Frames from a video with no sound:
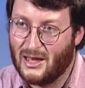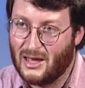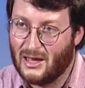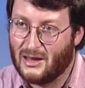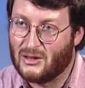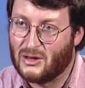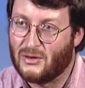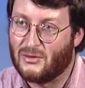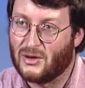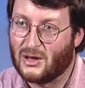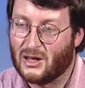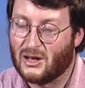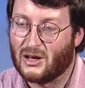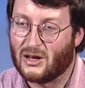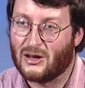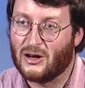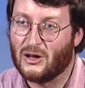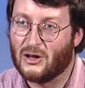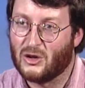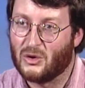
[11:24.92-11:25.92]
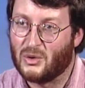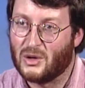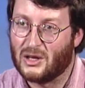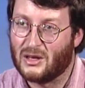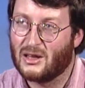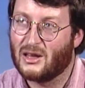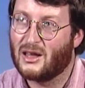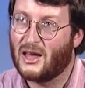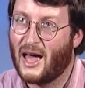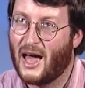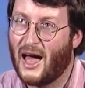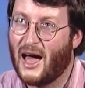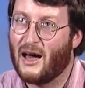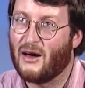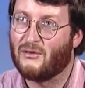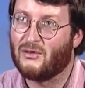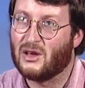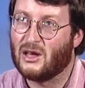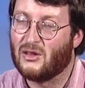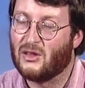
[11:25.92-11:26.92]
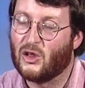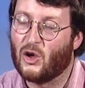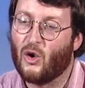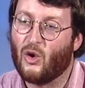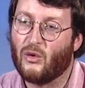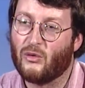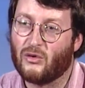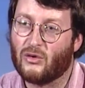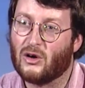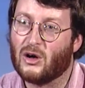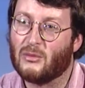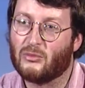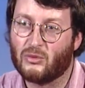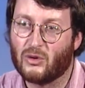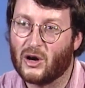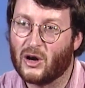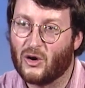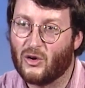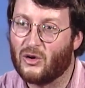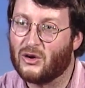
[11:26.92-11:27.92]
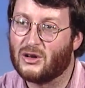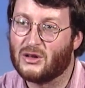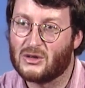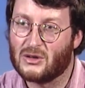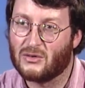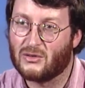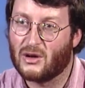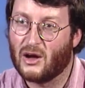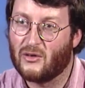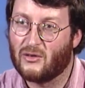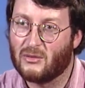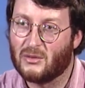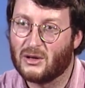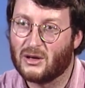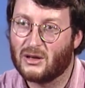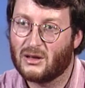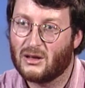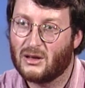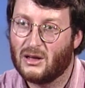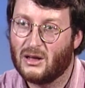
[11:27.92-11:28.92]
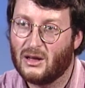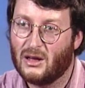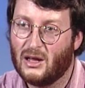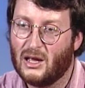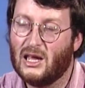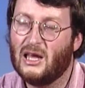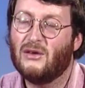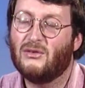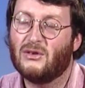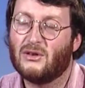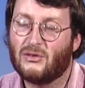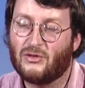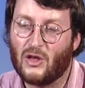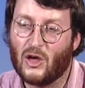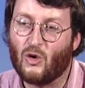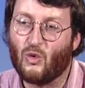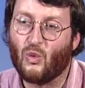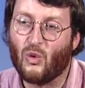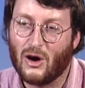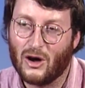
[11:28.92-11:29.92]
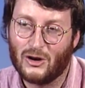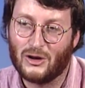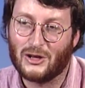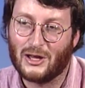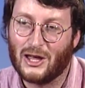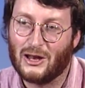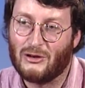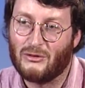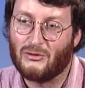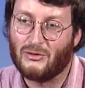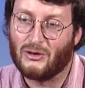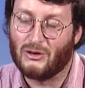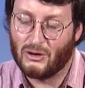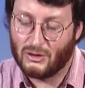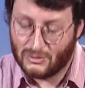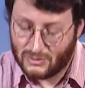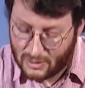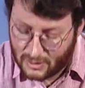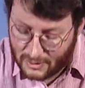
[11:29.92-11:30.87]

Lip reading: living in Iqaluit have in the overall priorities of government? Even if they want to get involved.